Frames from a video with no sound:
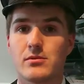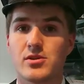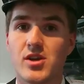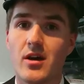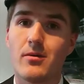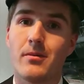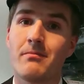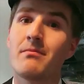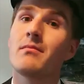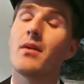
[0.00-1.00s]
So,
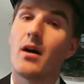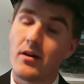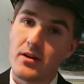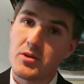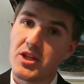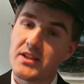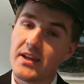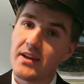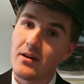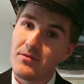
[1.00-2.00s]
are you
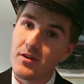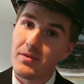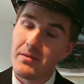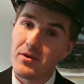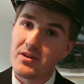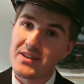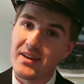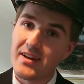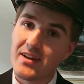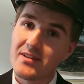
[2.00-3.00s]
sitting comfortably, boys
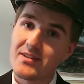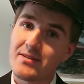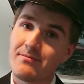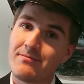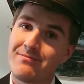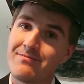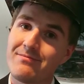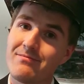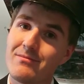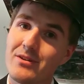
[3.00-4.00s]
and girls?
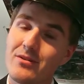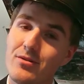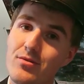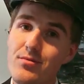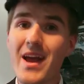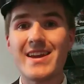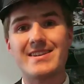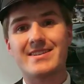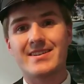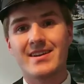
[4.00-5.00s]

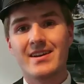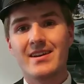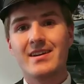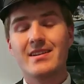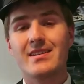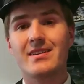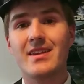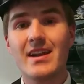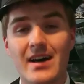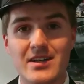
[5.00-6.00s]
Great!
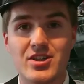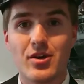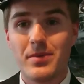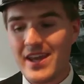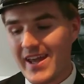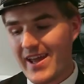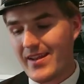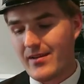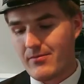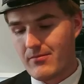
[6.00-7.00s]
Then I shall
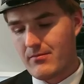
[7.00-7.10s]
begin.